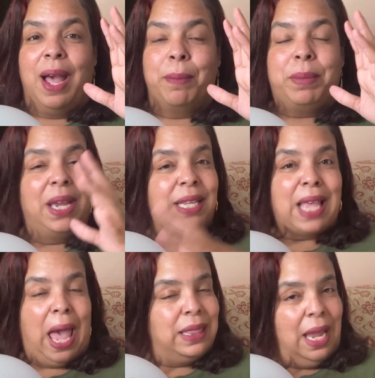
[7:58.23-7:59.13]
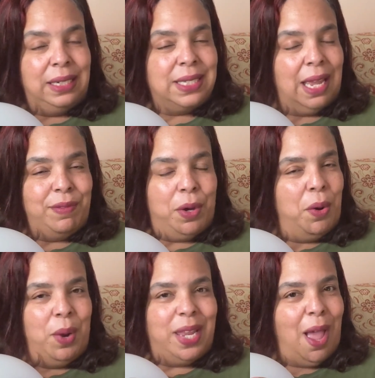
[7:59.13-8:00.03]
because I like to save a
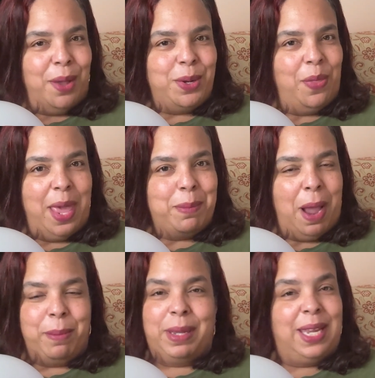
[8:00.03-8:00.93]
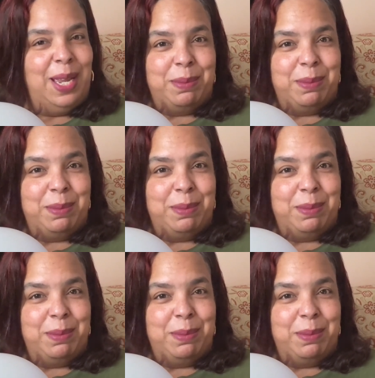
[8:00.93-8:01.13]
coin. Y'all know that about me. Kim